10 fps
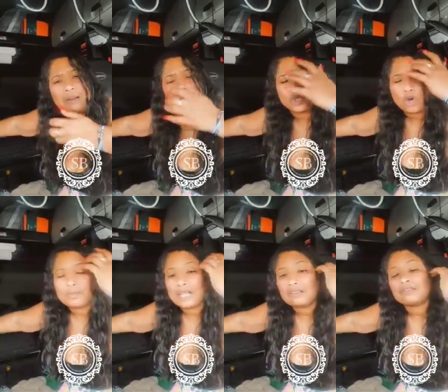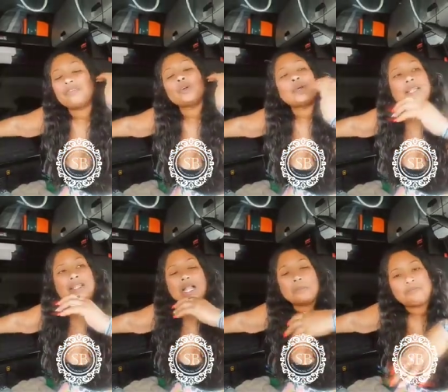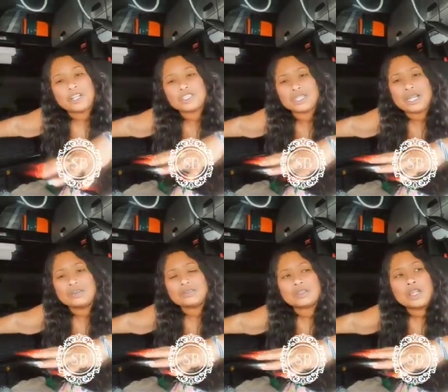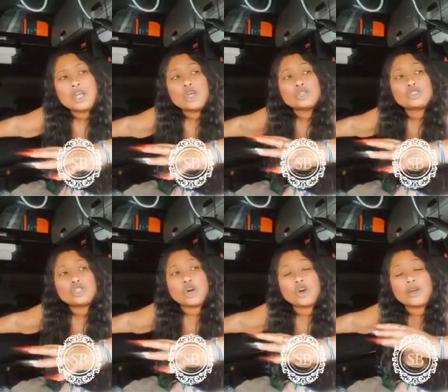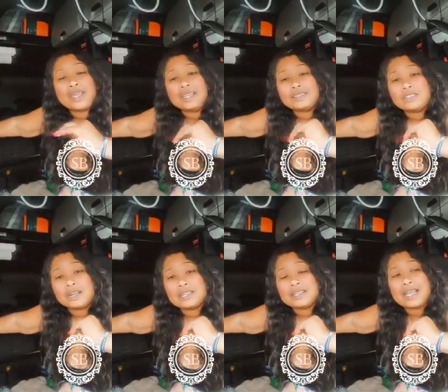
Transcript: So he started getting, and this was like maybe 5 days after surgery, right?